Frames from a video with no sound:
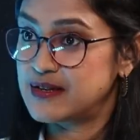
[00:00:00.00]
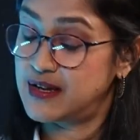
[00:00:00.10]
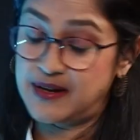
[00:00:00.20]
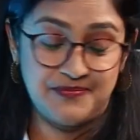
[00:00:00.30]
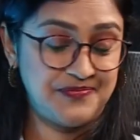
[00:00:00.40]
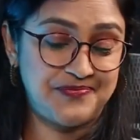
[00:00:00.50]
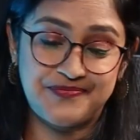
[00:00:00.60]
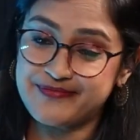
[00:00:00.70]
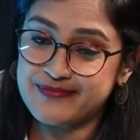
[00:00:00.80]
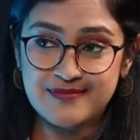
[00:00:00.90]
Yeah.
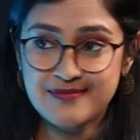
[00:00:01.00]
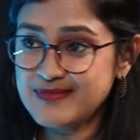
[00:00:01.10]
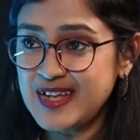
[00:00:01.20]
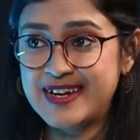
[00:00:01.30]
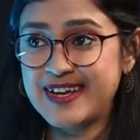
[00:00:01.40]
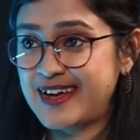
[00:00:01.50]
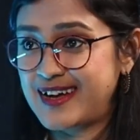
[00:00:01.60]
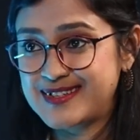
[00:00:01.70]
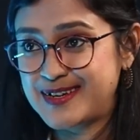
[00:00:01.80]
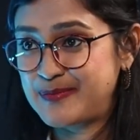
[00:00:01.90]

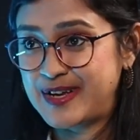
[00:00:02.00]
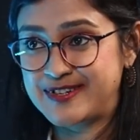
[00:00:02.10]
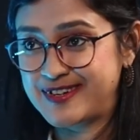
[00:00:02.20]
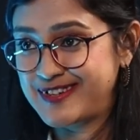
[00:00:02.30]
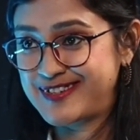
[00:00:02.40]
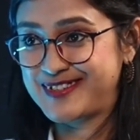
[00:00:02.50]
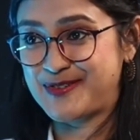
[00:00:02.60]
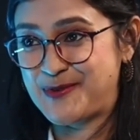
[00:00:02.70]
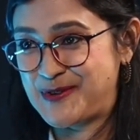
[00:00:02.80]
Daycares are petri dishes or